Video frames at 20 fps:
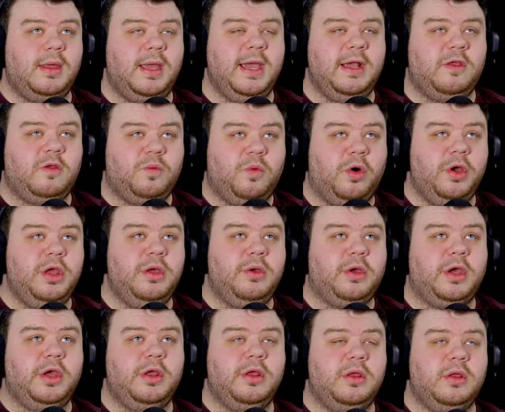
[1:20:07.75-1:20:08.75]
it's what you
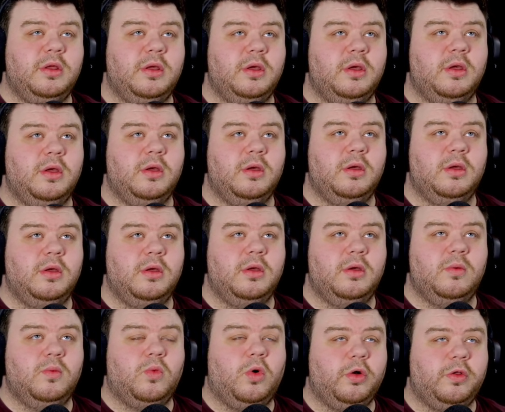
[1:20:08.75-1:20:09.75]
can,
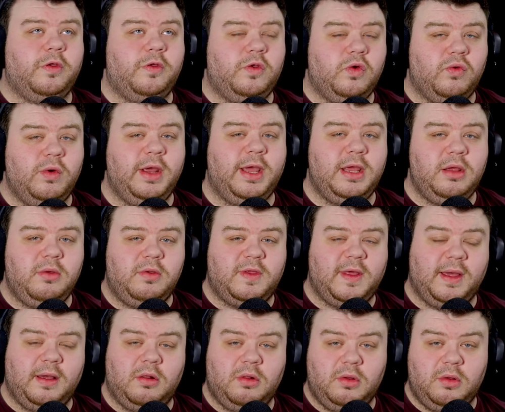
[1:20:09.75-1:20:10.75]
what story can you
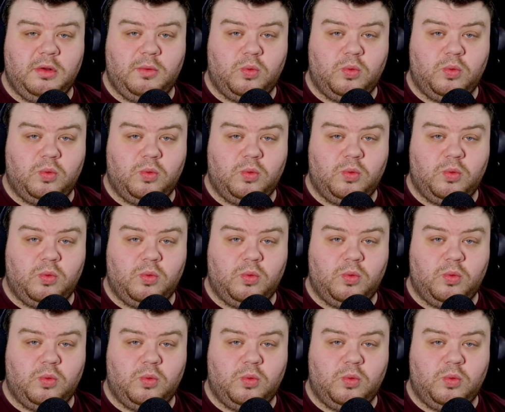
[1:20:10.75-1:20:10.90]
tell